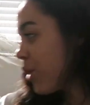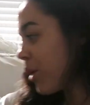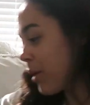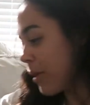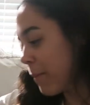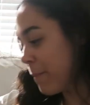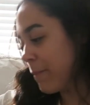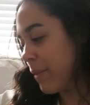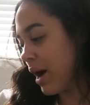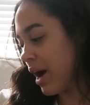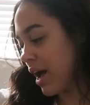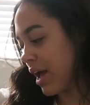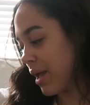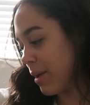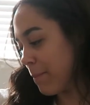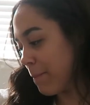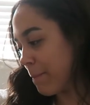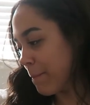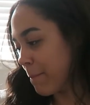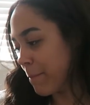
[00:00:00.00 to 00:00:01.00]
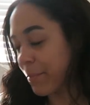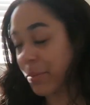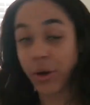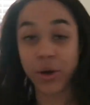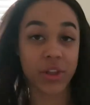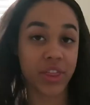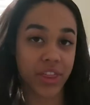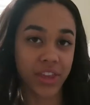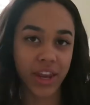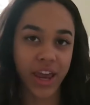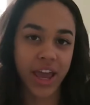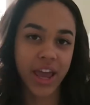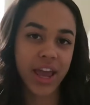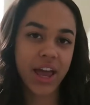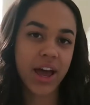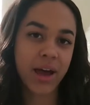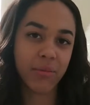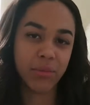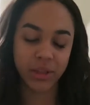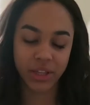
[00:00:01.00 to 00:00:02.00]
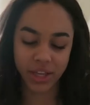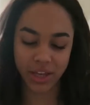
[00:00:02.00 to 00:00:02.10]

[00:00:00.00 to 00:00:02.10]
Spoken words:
for my birthday, I